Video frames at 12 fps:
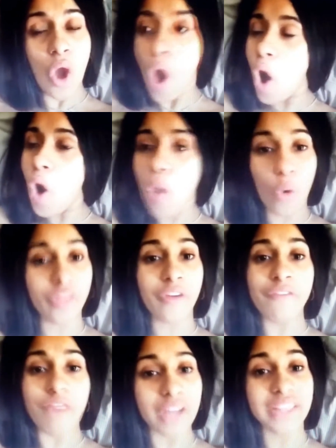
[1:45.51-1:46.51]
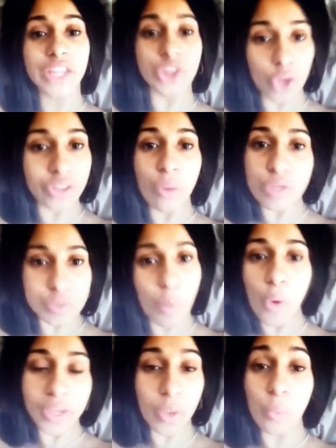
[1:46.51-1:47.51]
on who the fuck they thought they was
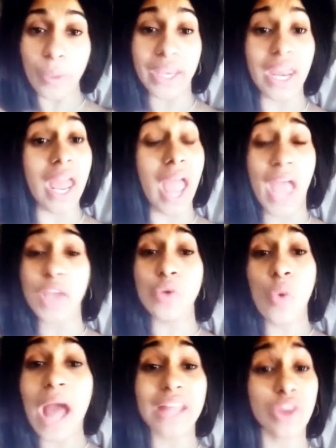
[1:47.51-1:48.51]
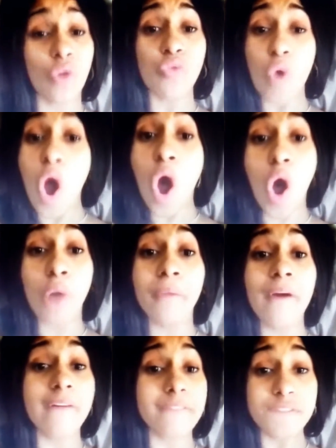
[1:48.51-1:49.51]
smoking weed. And you got the wrong
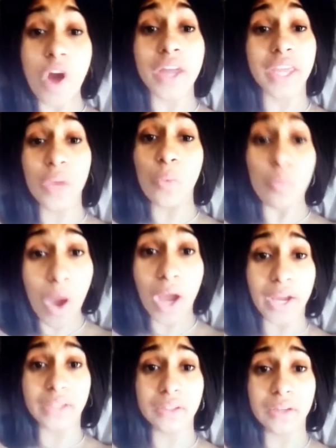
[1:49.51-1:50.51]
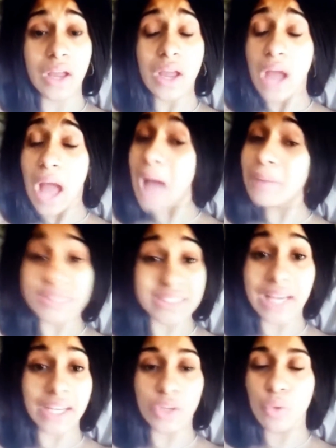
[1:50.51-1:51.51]
fucking one. I'm
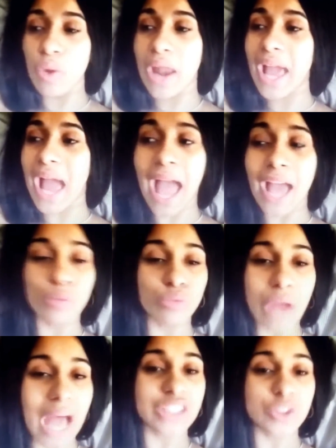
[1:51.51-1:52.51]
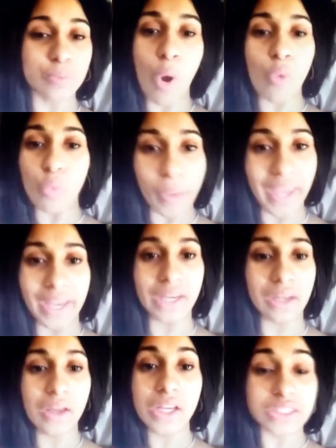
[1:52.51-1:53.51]
telling you, like I do not smoke weed.
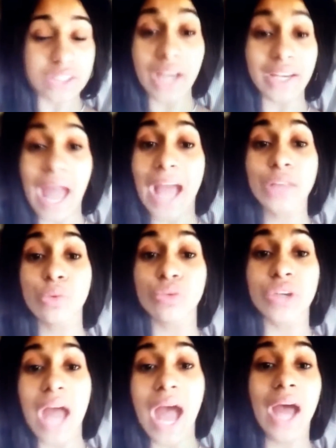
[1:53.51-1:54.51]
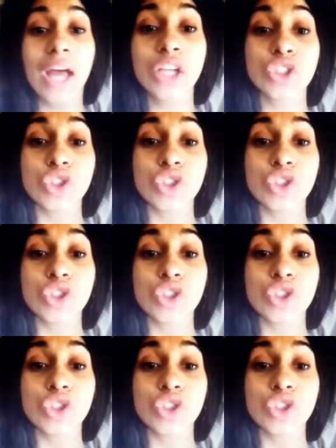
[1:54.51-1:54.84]
Son, I do not